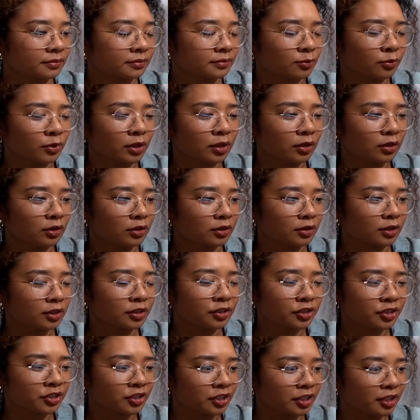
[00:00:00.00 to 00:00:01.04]
Where is
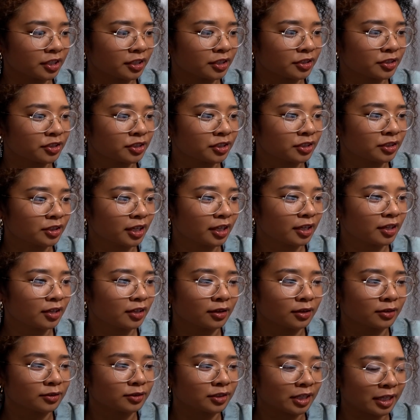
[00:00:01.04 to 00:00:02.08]
she? Is she, like,
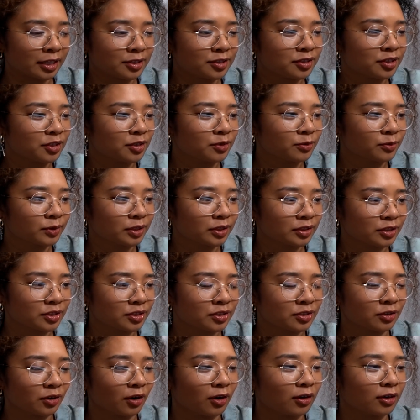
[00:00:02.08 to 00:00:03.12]
dancing with the
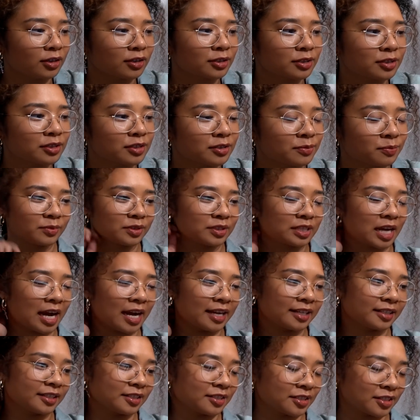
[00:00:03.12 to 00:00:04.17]
stars,
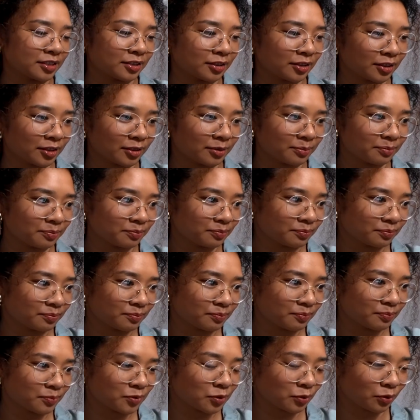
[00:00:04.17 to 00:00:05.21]
dine and dinner
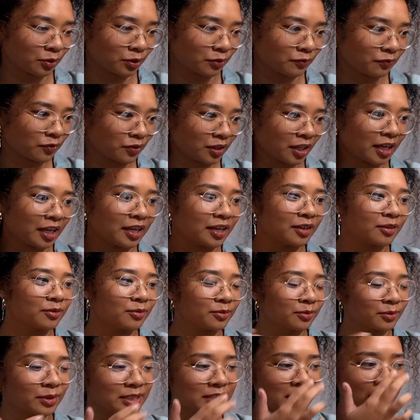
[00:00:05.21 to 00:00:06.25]
sort of thing?
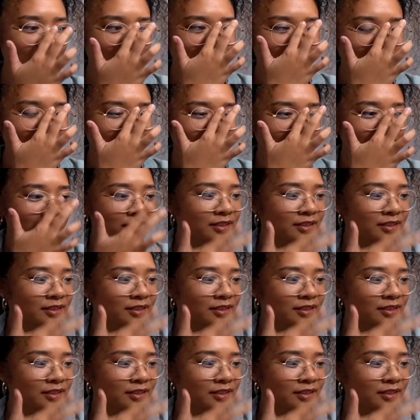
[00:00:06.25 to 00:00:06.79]
What's happening?